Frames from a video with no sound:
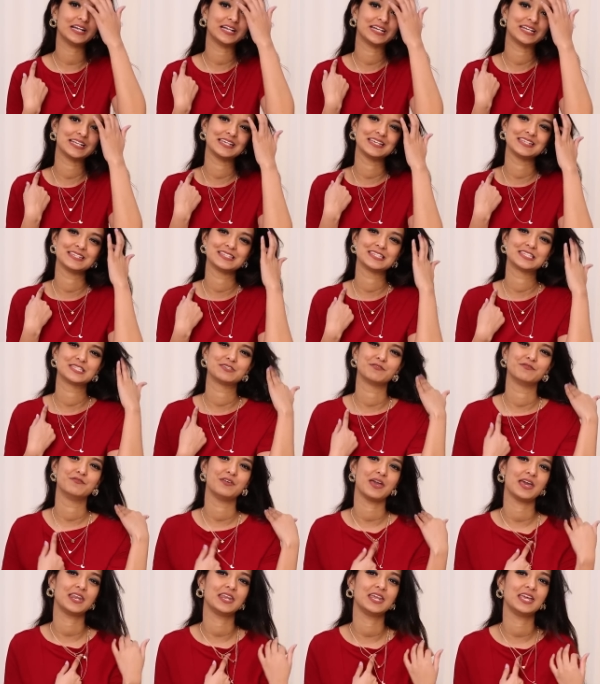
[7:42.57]
It is
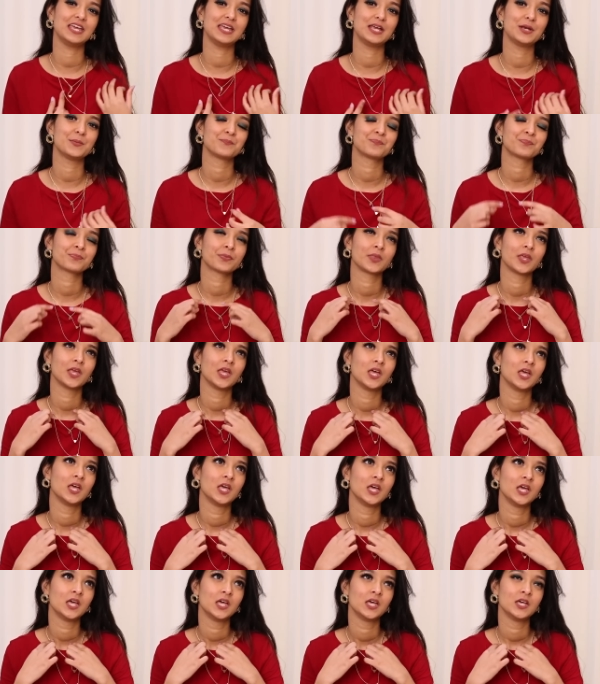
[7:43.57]
very
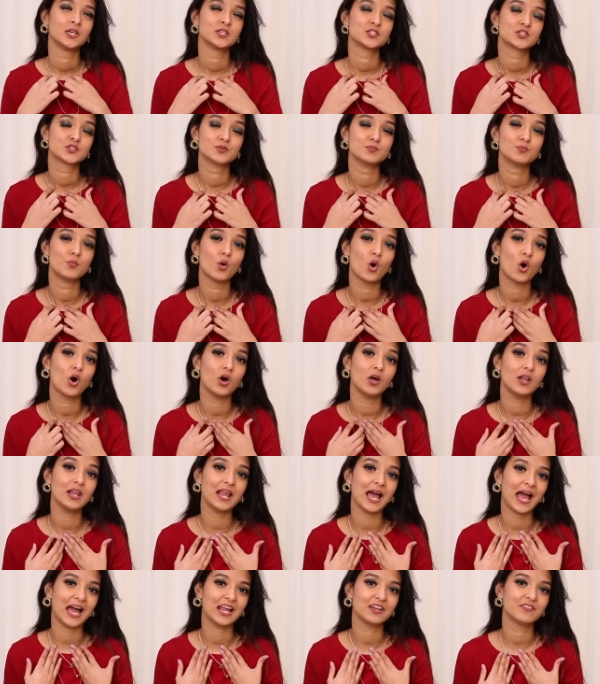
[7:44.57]

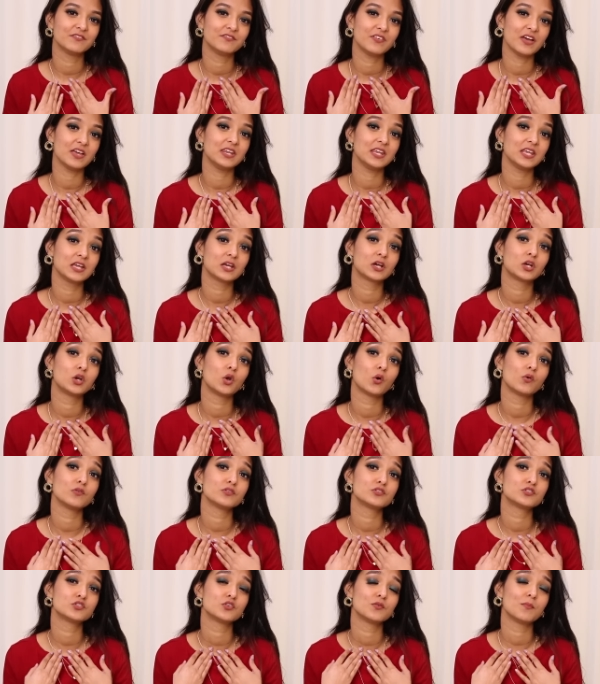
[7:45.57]
small and very
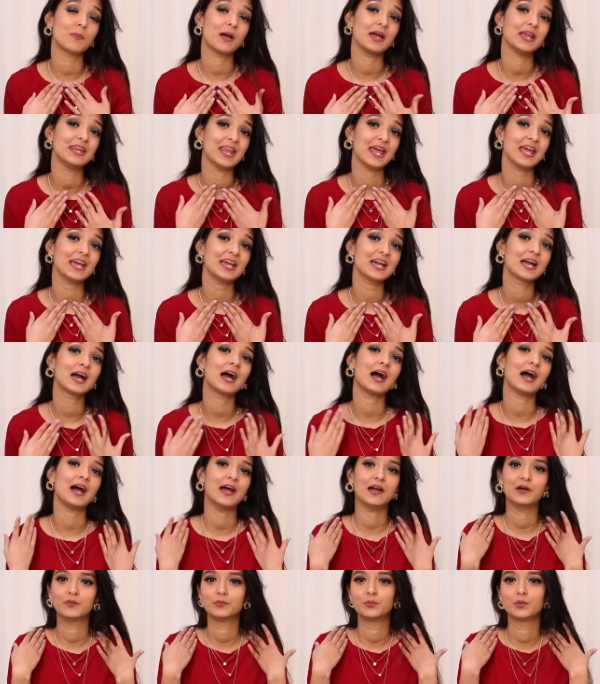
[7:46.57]
close to my neck.
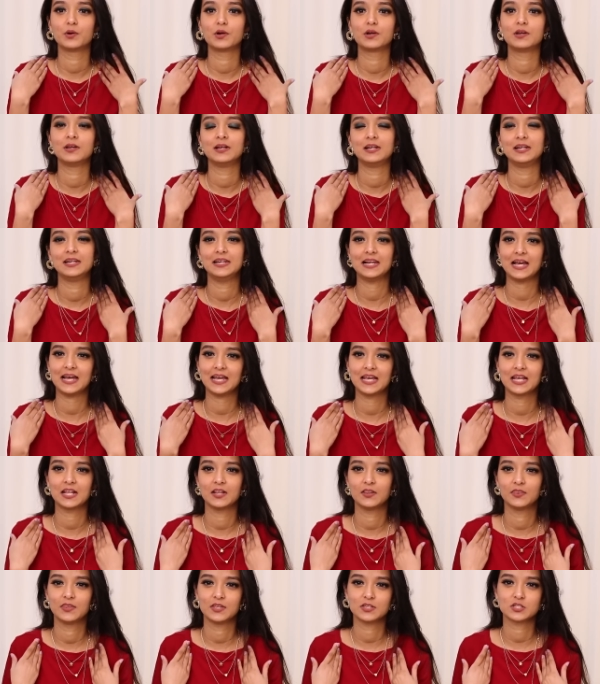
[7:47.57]
I would
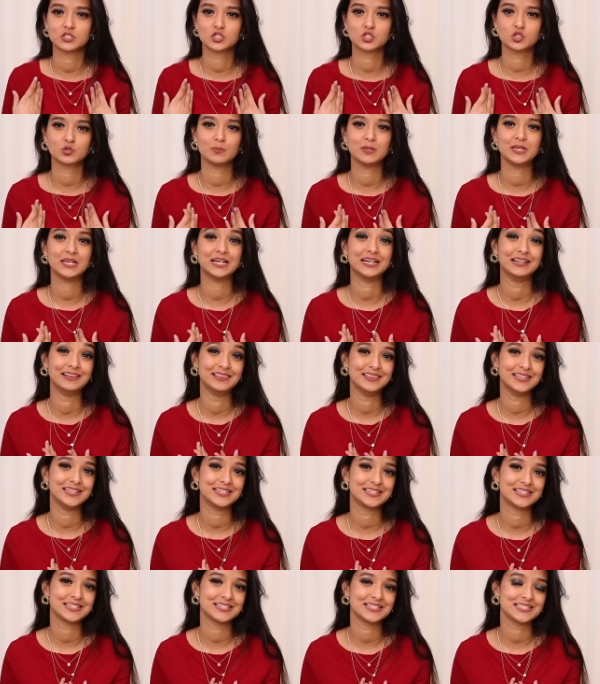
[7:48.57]
like this to be a
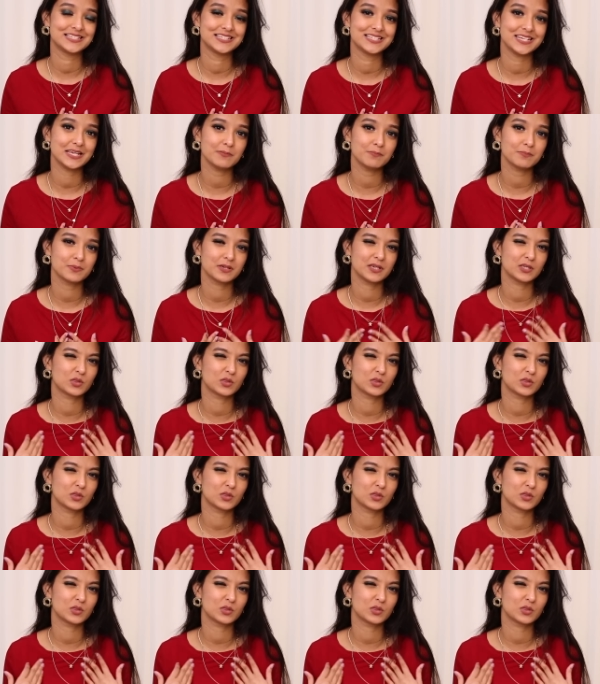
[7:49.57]
little deep.